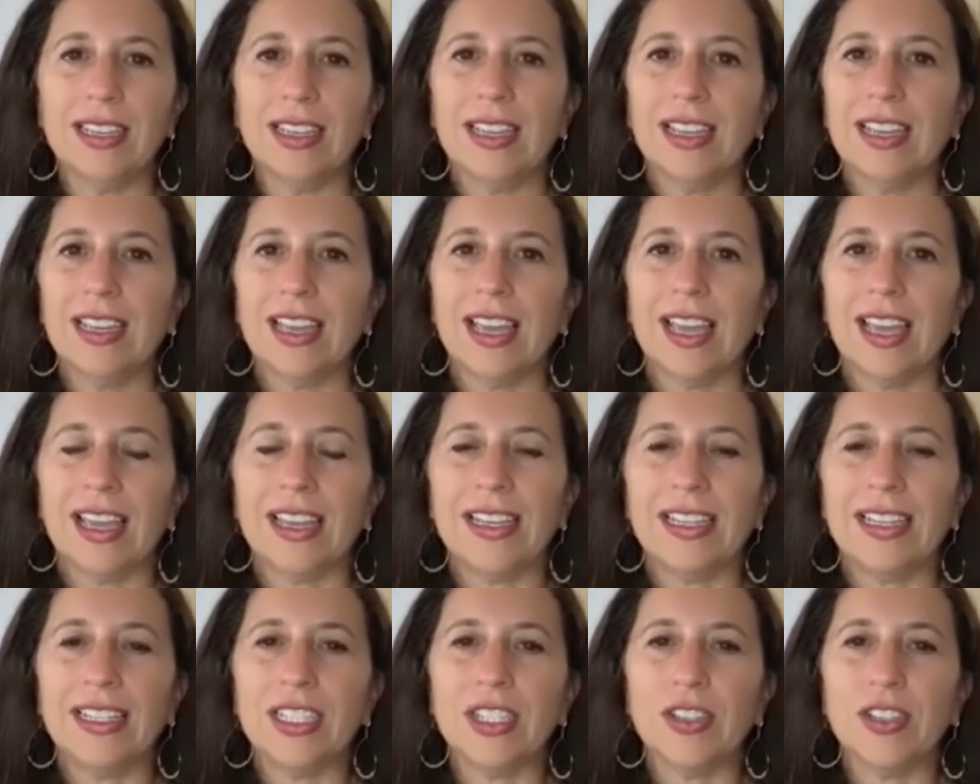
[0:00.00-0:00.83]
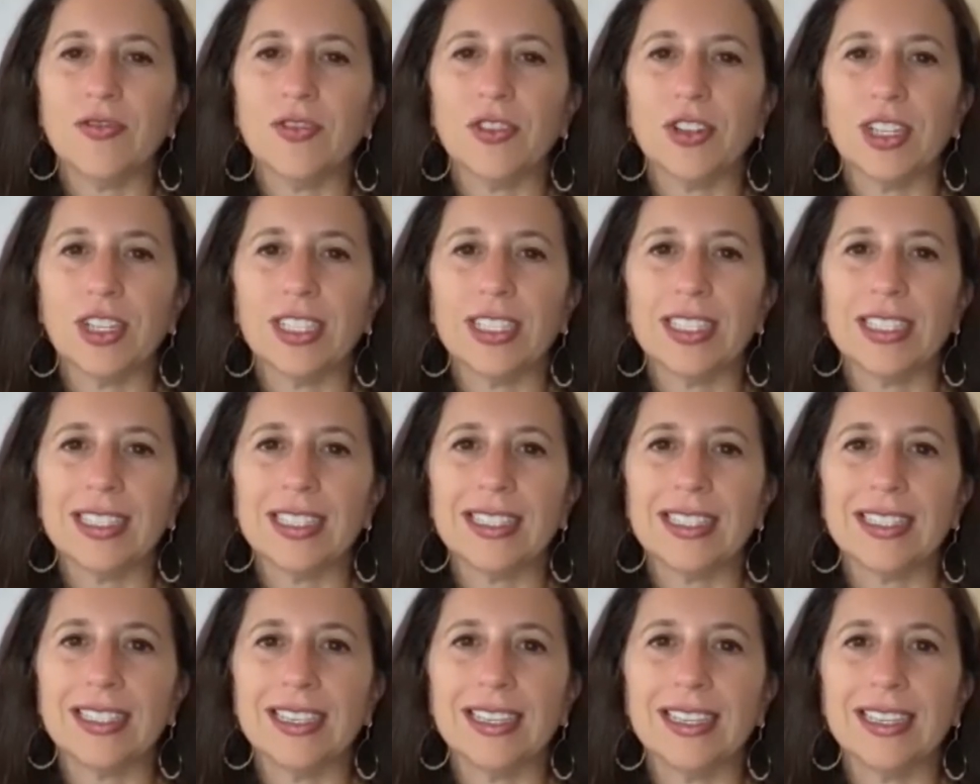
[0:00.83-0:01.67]
any
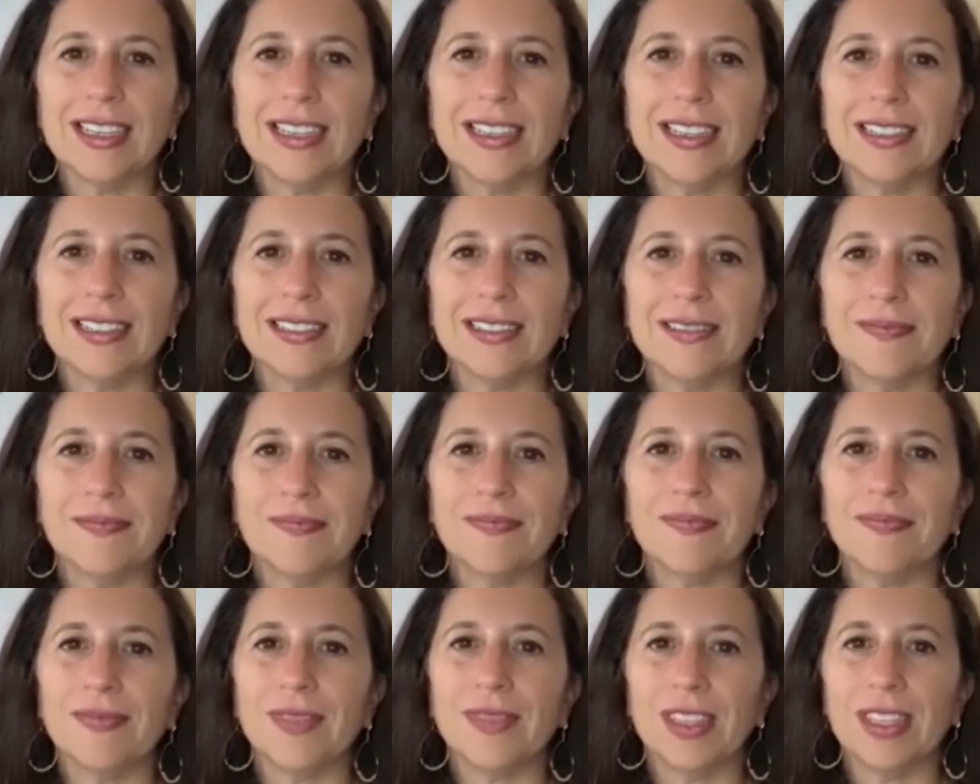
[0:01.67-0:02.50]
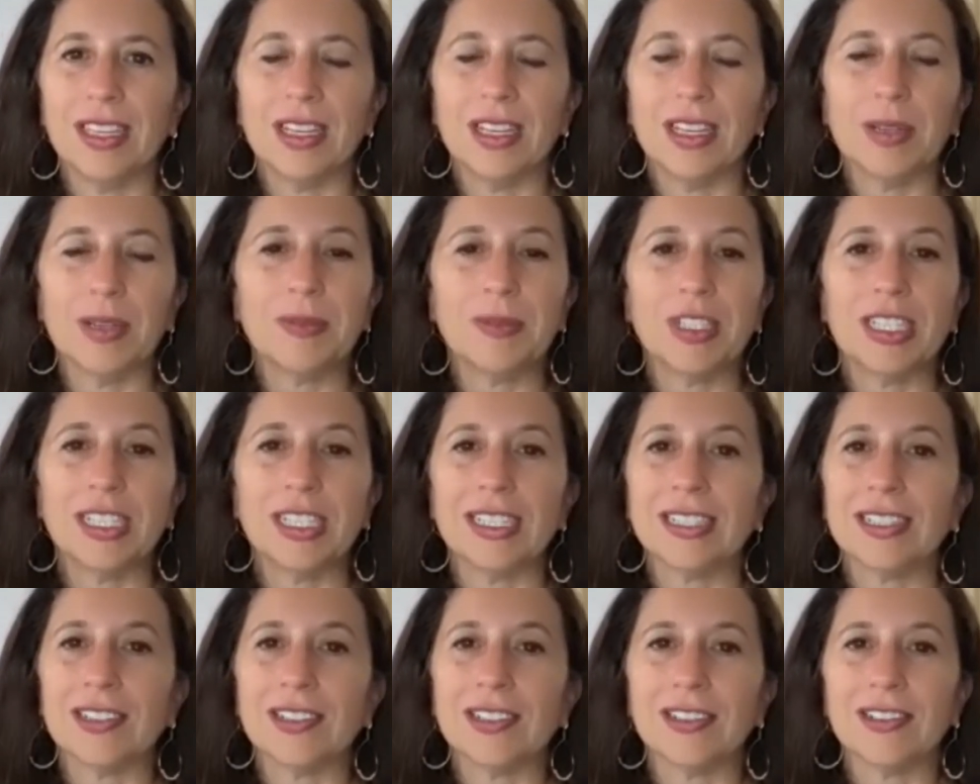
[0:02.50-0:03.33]
difference in the
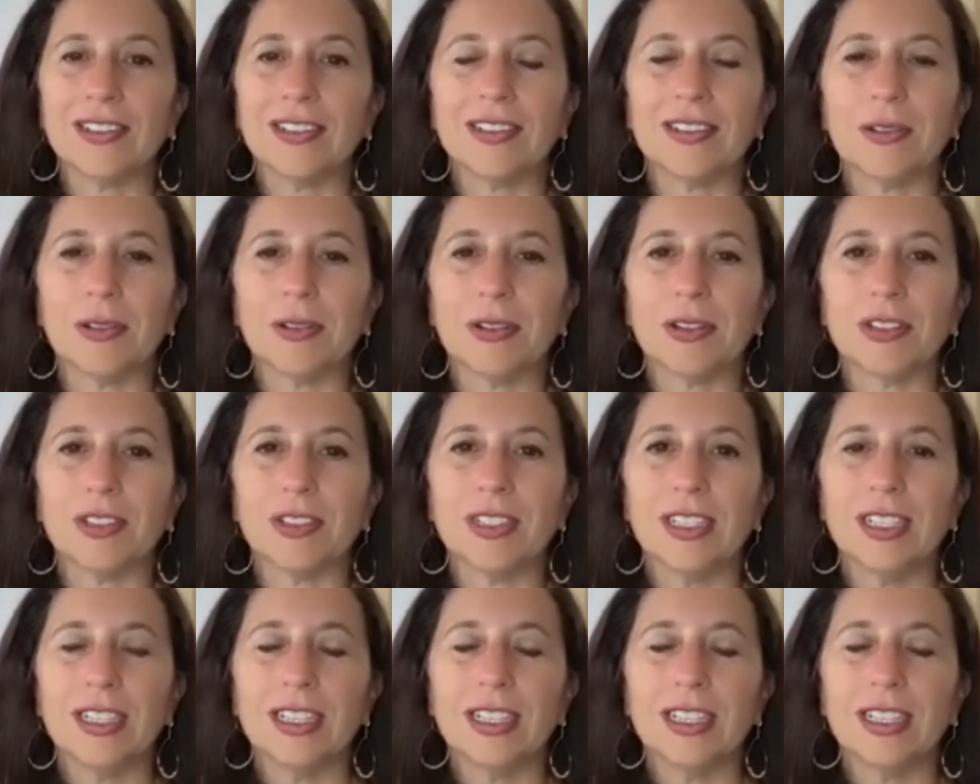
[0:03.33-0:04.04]
uptick or